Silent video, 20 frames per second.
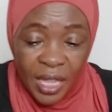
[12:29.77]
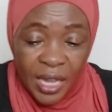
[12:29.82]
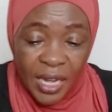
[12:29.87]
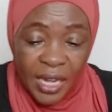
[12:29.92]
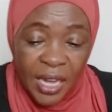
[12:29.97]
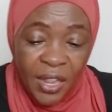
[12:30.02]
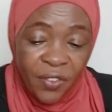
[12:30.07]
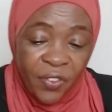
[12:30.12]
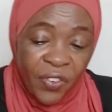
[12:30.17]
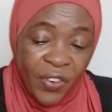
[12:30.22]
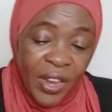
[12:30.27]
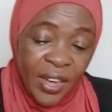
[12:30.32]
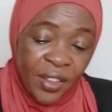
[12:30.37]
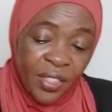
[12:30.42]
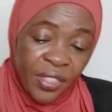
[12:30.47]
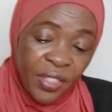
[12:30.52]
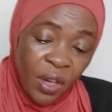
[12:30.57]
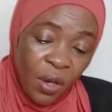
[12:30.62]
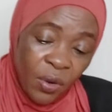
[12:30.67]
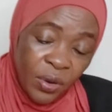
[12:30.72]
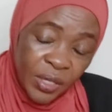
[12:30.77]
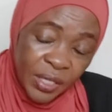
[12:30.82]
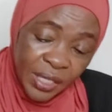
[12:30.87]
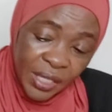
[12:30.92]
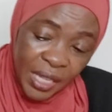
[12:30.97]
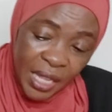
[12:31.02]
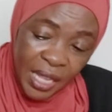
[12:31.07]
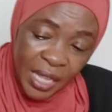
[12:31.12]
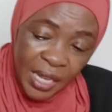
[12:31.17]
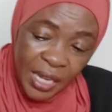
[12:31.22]
different
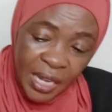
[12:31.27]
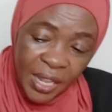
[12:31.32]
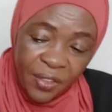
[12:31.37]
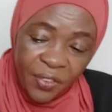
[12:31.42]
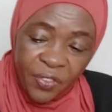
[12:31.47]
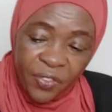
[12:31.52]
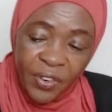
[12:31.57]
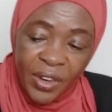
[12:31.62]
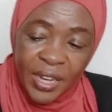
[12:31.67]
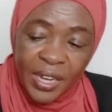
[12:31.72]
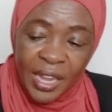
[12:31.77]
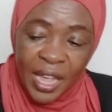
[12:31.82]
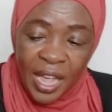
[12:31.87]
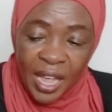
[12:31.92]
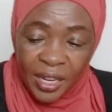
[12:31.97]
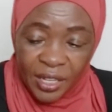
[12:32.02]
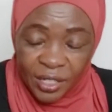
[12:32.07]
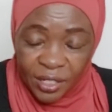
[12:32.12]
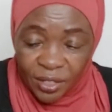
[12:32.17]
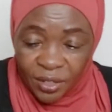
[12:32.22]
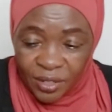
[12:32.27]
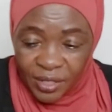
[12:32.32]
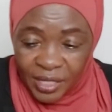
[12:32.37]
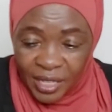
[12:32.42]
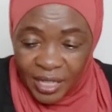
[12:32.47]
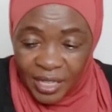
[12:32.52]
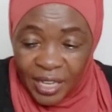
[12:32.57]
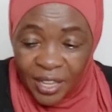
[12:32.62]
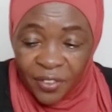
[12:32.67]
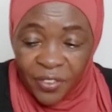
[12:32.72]
thoughts, different action,
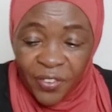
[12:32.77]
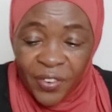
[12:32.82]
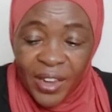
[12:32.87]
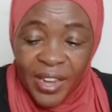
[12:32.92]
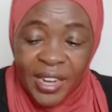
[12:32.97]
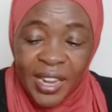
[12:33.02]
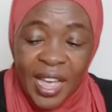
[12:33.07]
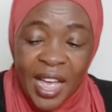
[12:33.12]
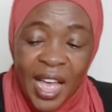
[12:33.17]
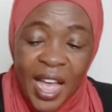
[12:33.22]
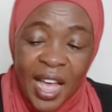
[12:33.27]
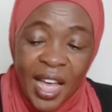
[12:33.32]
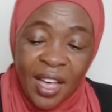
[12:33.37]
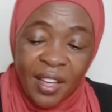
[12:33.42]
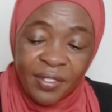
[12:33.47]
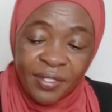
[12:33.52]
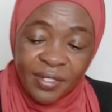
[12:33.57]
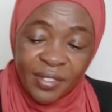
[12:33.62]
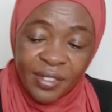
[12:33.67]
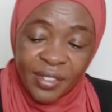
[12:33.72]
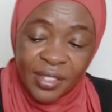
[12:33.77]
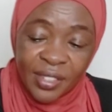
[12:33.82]
different halves,